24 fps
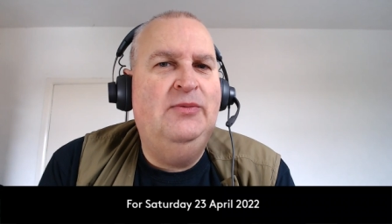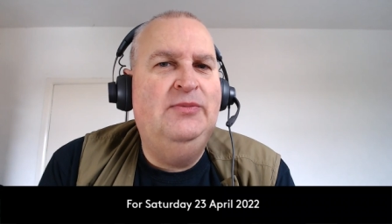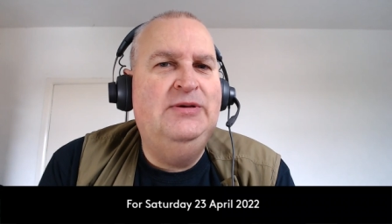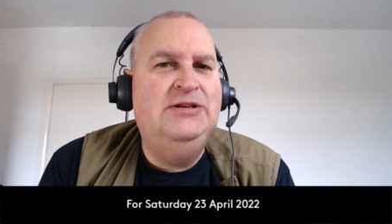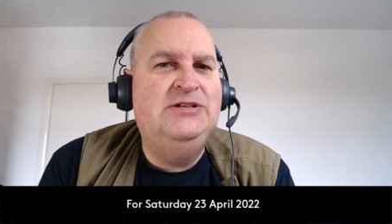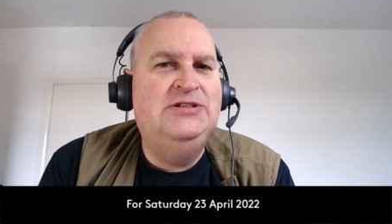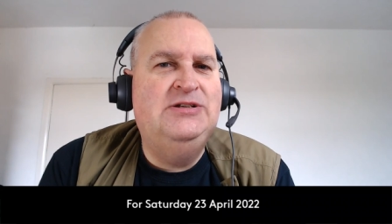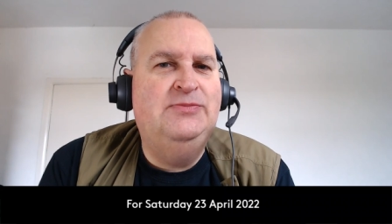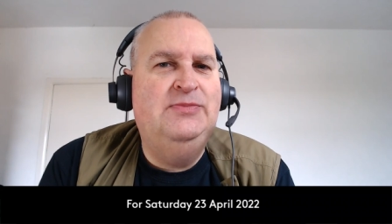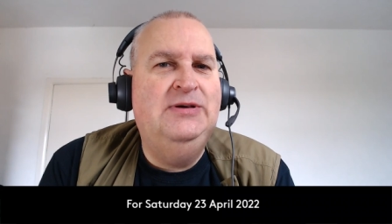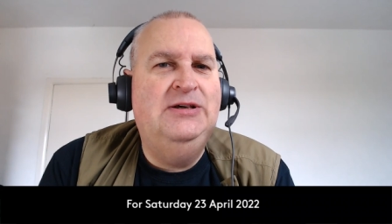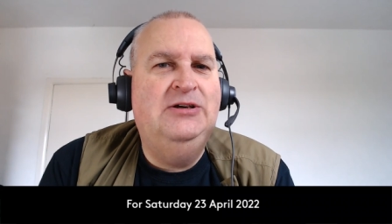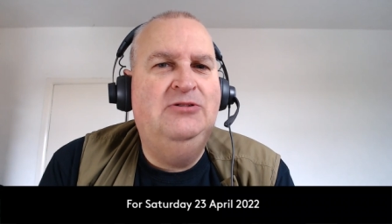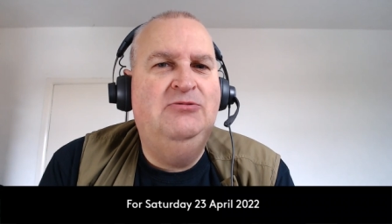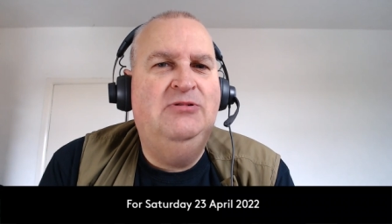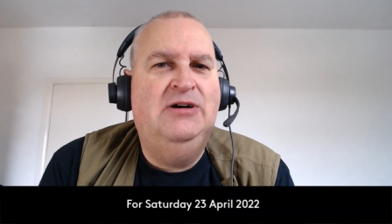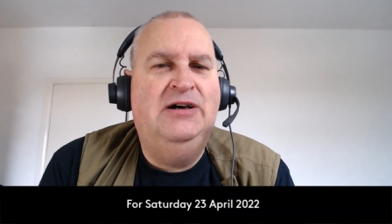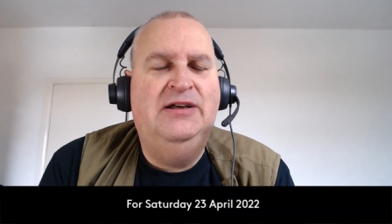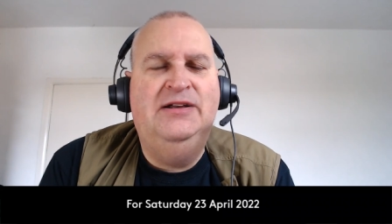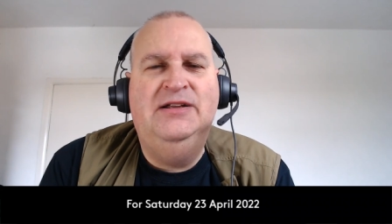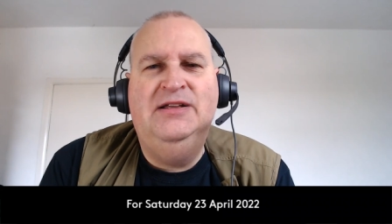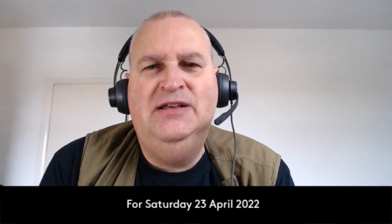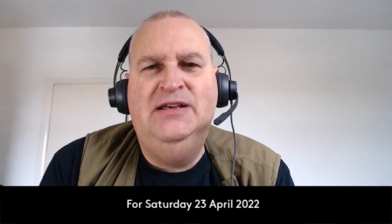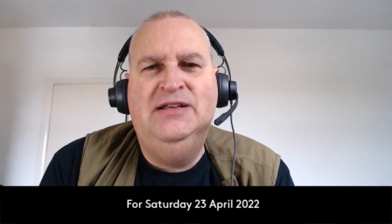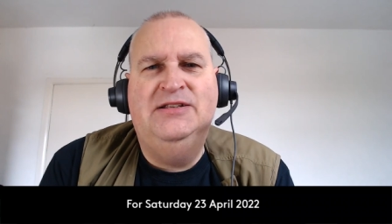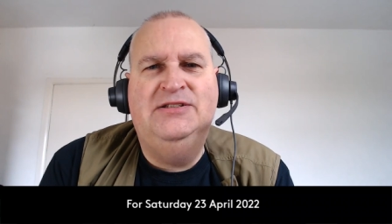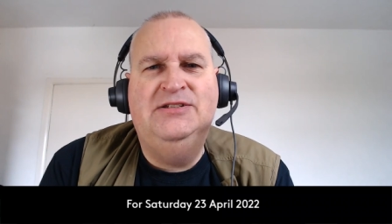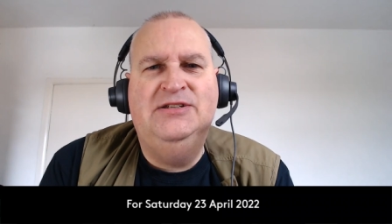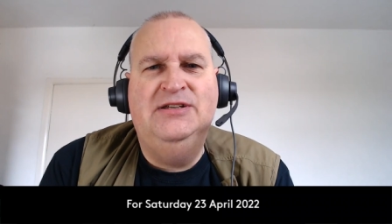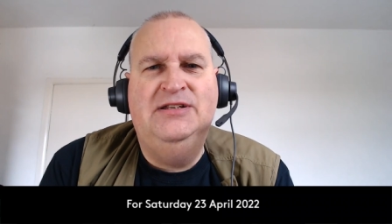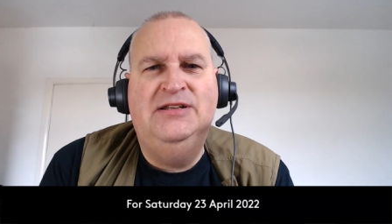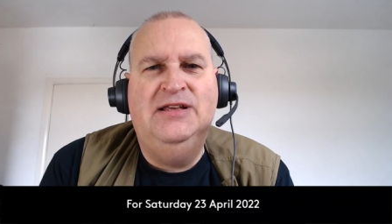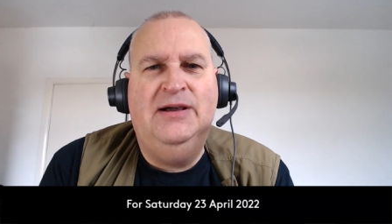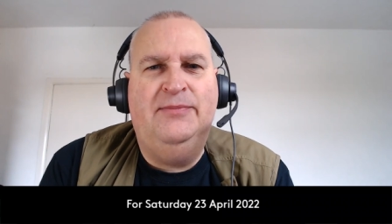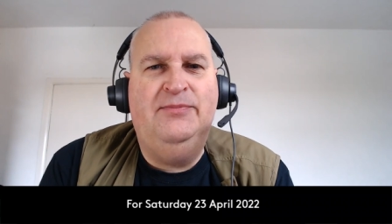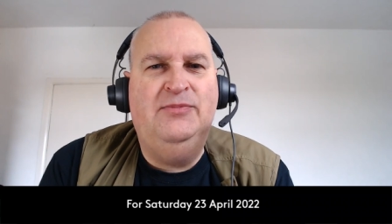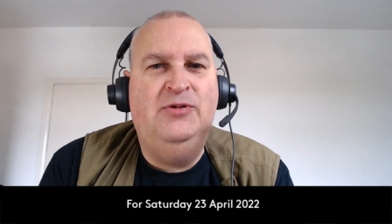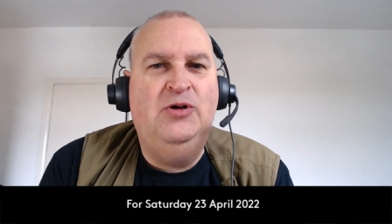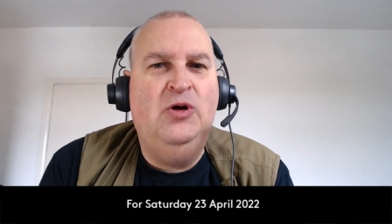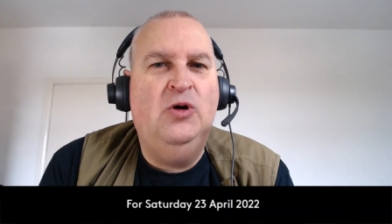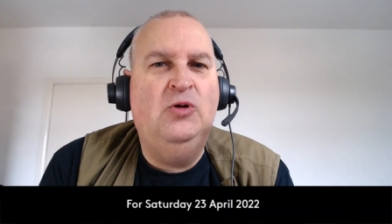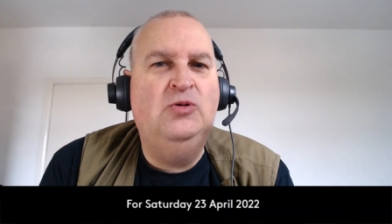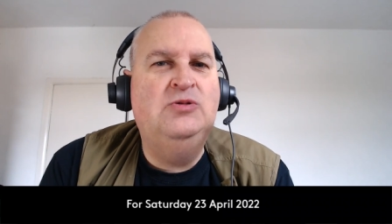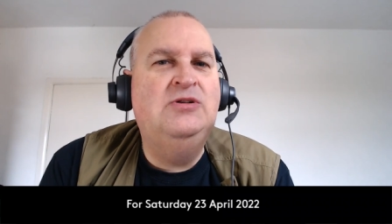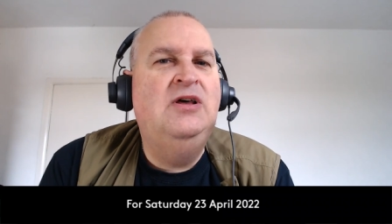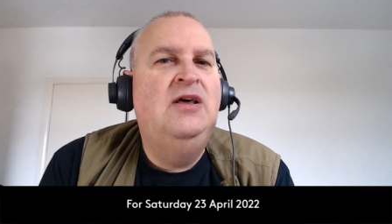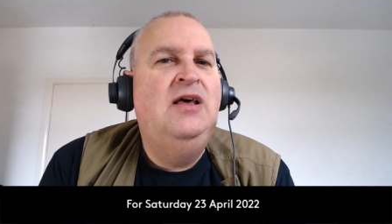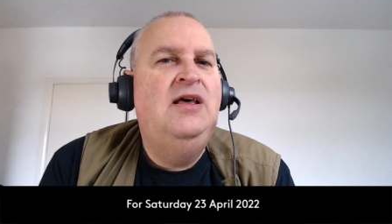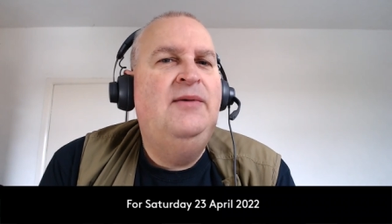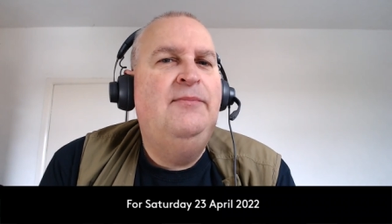It's a big one. It's in UpNote.